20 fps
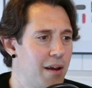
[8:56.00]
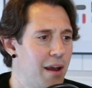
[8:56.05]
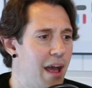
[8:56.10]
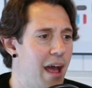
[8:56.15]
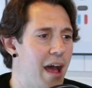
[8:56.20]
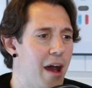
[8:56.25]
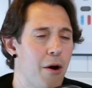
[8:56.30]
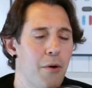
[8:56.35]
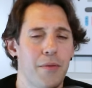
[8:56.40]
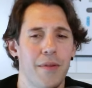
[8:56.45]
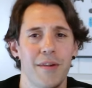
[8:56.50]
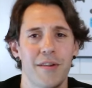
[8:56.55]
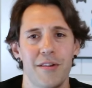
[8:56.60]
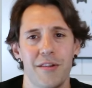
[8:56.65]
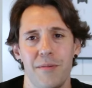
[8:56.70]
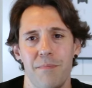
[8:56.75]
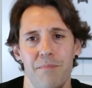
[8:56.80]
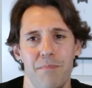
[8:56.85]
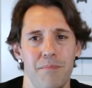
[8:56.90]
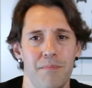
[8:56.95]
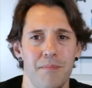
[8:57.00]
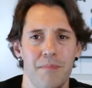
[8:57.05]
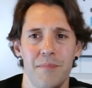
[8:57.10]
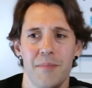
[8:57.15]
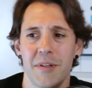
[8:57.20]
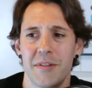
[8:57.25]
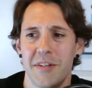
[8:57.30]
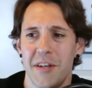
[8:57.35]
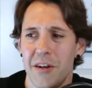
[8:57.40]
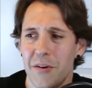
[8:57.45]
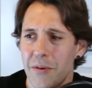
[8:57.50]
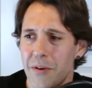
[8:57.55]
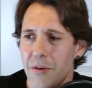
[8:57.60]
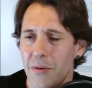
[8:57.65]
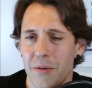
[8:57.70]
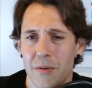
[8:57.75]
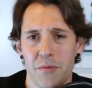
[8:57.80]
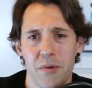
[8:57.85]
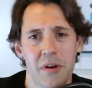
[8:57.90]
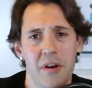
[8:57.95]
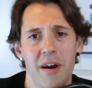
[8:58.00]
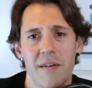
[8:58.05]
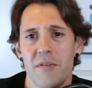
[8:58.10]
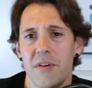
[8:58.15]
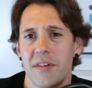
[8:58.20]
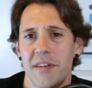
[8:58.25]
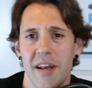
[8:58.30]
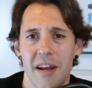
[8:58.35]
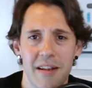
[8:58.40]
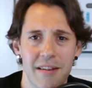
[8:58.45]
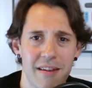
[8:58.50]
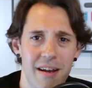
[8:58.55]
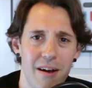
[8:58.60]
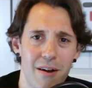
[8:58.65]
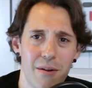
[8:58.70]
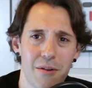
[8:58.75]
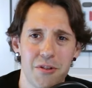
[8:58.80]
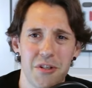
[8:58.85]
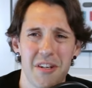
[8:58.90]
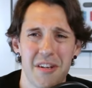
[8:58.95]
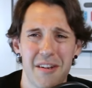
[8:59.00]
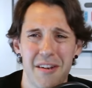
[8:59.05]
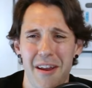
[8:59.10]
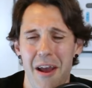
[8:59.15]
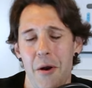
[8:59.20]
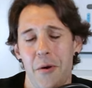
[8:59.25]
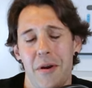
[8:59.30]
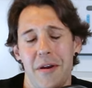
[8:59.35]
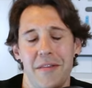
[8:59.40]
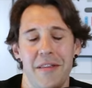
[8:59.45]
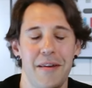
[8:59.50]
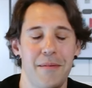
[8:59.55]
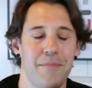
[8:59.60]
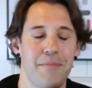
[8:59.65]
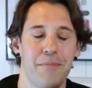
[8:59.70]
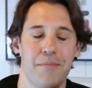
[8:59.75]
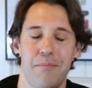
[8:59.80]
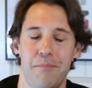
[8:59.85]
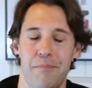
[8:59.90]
how this material and recovered technology, how could they,